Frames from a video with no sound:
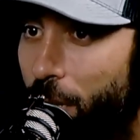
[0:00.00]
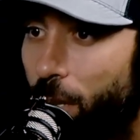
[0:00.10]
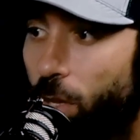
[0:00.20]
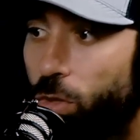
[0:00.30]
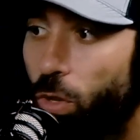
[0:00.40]

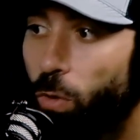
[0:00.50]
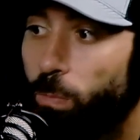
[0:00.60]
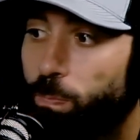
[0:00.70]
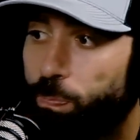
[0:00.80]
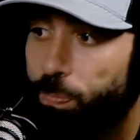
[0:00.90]

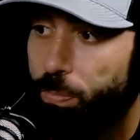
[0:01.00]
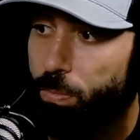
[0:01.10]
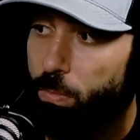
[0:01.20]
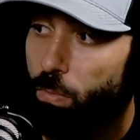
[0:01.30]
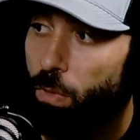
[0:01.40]
So
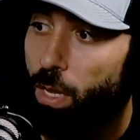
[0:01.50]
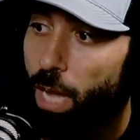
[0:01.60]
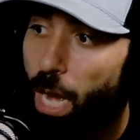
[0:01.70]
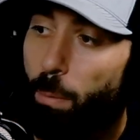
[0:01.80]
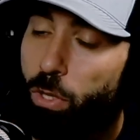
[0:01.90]

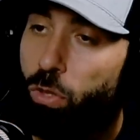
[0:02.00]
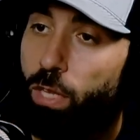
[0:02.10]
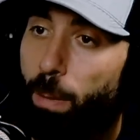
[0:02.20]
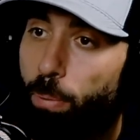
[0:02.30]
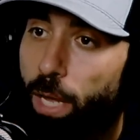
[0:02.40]
how much does
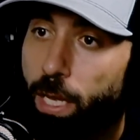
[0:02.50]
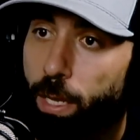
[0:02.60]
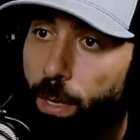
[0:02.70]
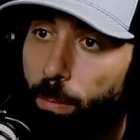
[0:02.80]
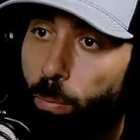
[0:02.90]
that play
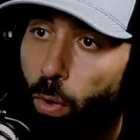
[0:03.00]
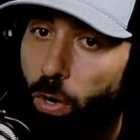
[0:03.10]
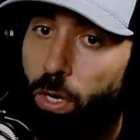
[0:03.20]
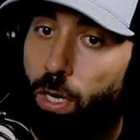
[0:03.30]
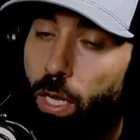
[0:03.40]
in a
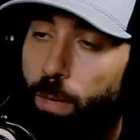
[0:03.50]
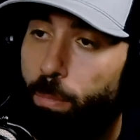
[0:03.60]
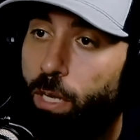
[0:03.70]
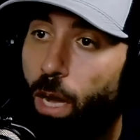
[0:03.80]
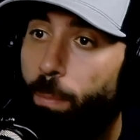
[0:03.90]
part in
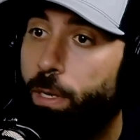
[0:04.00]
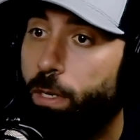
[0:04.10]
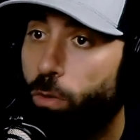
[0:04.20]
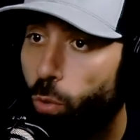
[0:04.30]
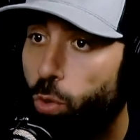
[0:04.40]

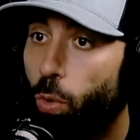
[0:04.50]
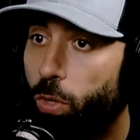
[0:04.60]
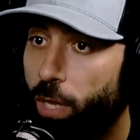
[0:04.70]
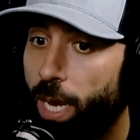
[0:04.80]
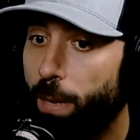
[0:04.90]
becoming who you are
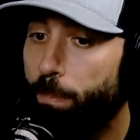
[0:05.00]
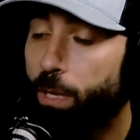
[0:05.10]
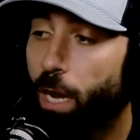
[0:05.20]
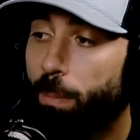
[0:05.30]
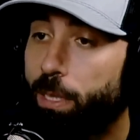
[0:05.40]
today and
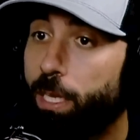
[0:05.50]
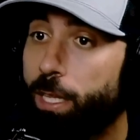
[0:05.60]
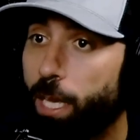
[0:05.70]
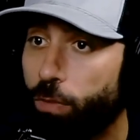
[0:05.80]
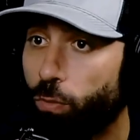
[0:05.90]
becoming
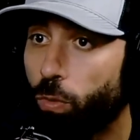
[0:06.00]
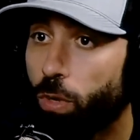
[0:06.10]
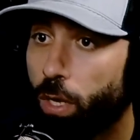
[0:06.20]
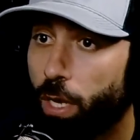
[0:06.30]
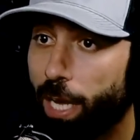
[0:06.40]
successful?
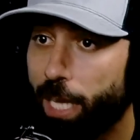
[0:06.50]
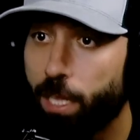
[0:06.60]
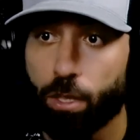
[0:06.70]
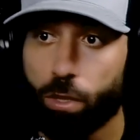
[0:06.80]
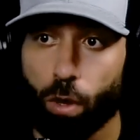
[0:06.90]
Like, is
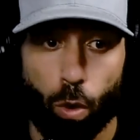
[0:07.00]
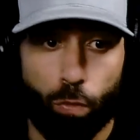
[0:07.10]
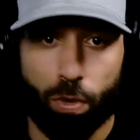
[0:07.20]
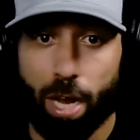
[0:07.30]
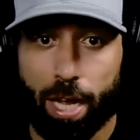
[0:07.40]
it just an
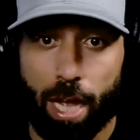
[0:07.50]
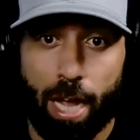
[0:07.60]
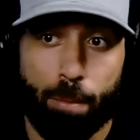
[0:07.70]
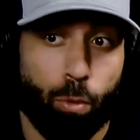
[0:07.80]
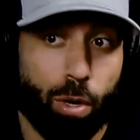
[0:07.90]
overnight, hey,
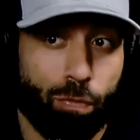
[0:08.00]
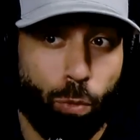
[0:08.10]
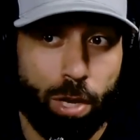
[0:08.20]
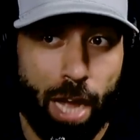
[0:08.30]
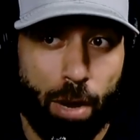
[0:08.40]
I'm gonna work
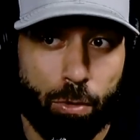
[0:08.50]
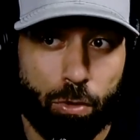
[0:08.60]
40 hours?